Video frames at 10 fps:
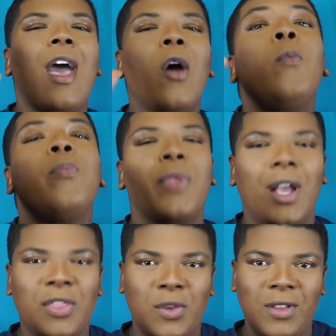
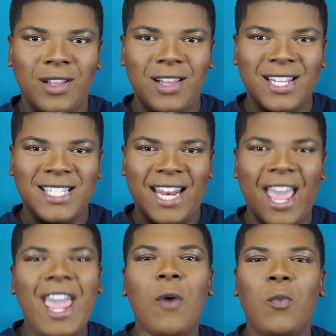through the look
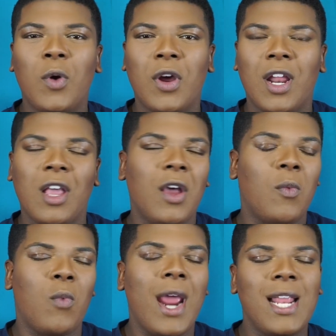today, and we're gonna
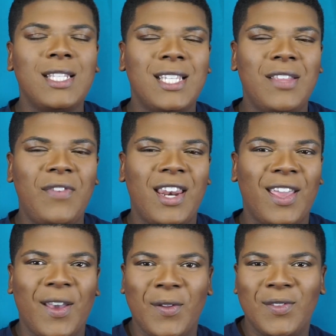get right into the video.